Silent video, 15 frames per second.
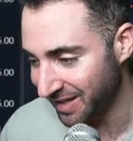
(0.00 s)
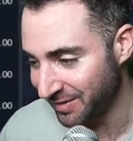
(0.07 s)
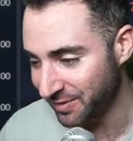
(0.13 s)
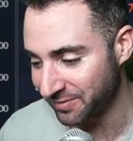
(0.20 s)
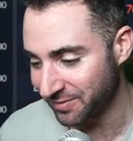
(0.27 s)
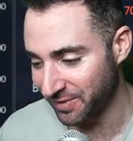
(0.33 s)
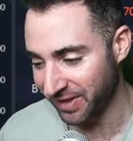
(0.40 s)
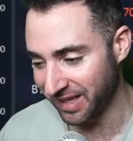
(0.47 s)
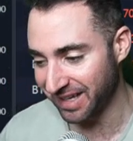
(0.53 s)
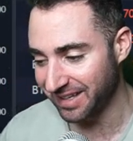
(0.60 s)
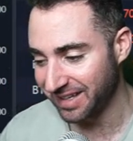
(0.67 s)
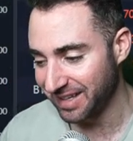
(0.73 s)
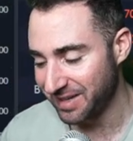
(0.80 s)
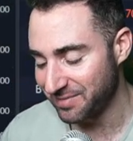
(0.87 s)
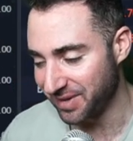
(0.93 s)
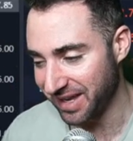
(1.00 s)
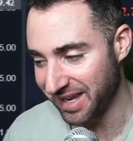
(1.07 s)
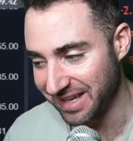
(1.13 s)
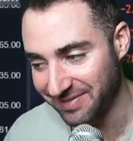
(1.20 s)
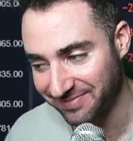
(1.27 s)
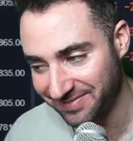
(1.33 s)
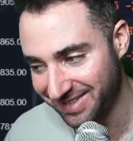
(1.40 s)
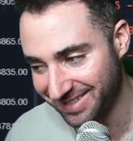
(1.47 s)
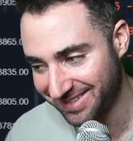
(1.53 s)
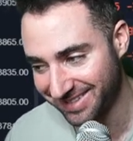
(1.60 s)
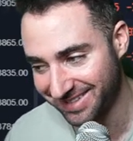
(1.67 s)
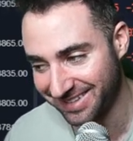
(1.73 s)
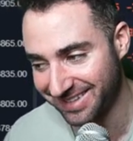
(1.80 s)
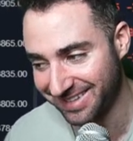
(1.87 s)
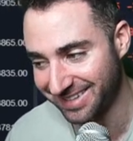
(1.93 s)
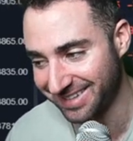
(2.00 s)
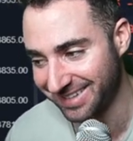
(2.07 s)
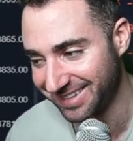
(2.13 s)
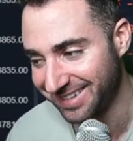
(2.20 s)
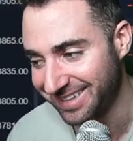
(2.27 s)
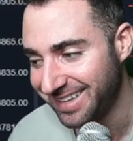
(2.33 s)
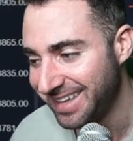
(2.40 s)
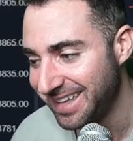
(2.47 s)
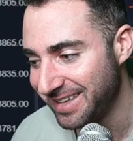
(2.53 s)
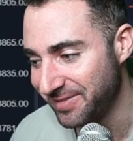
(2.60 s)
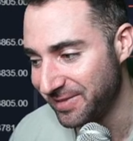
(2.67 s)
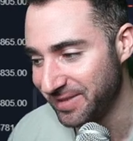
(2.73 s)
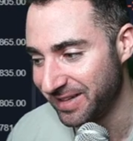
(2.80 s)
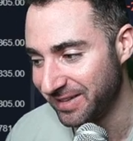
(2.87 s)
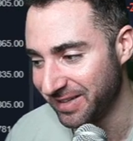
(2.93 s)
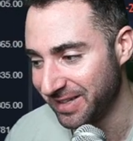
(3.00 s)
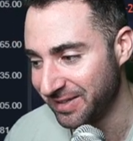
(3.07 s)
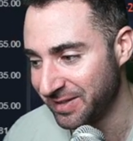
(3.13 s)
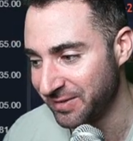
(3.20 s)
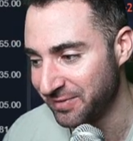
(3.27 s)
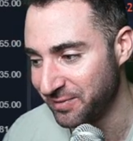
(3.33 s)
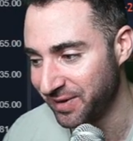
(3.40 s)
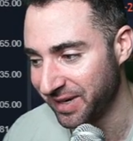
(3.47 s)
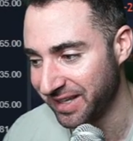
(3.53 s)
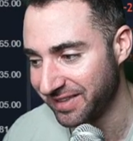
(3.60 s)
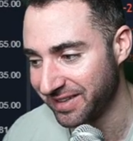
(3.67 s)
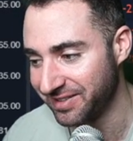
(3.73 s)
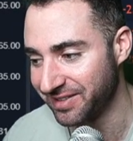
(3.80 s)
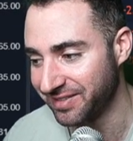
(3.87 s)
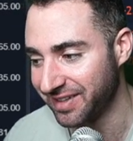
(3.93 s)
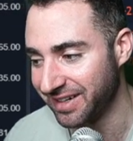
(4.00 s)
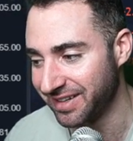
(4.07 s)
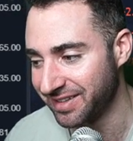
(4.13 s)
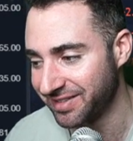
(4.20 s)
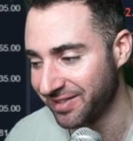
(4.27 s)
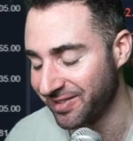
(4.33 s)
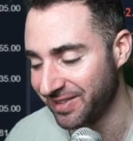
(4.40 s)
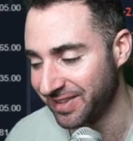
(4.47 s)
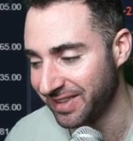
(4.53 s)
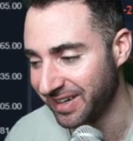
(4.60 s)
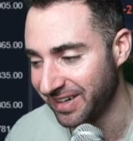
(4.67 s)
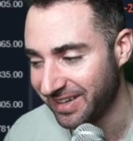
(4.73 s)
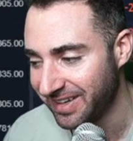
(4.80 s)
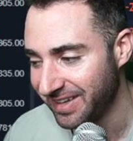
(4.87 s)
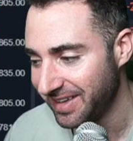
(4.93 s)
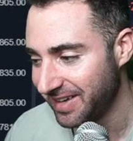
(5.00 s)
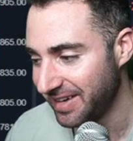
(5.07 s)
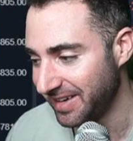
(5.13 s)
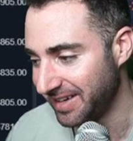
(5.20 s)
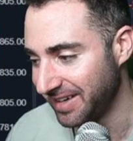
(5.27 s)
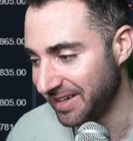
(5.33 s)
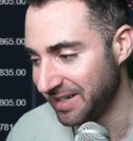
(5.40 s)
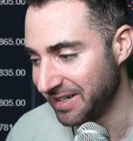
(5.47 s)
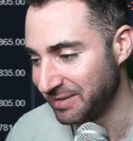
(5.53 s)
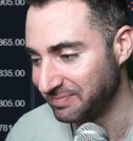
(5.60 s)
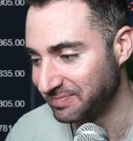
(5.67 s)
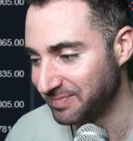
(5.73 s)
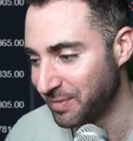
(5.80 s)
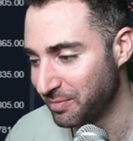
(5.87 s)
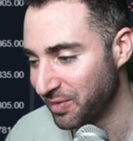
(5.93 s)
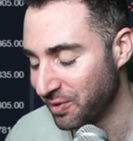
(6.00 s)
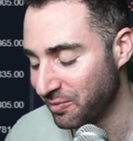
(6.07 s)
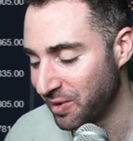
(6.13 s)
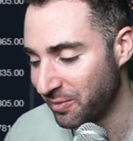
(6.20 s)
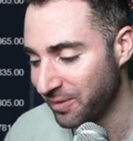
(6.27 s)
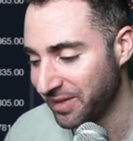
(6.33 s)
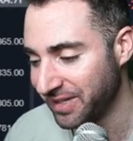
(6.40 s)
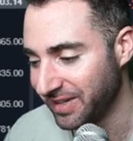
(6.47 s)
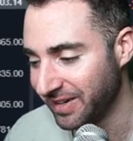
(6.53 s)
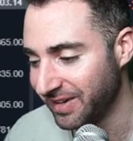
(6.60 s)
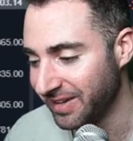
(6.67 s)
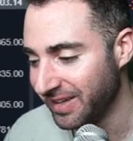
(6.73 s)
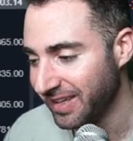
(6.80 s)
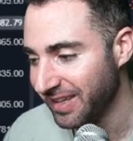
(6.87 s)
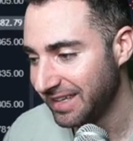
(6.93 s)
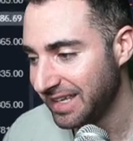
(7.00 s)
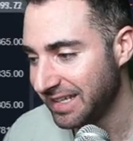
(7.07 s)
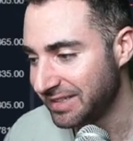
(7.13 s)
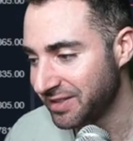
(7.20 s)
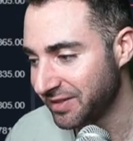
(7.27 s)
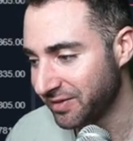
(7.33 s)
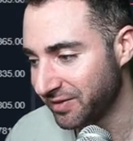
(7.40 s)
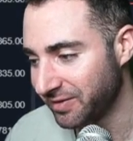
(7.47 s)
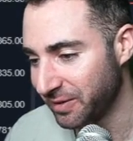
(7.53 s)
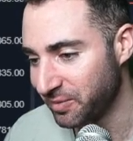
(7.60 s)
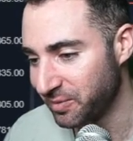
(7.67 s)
for that. But hey, if you want to get the understanding, it's all in there. But while we're here, yeah, it does look like we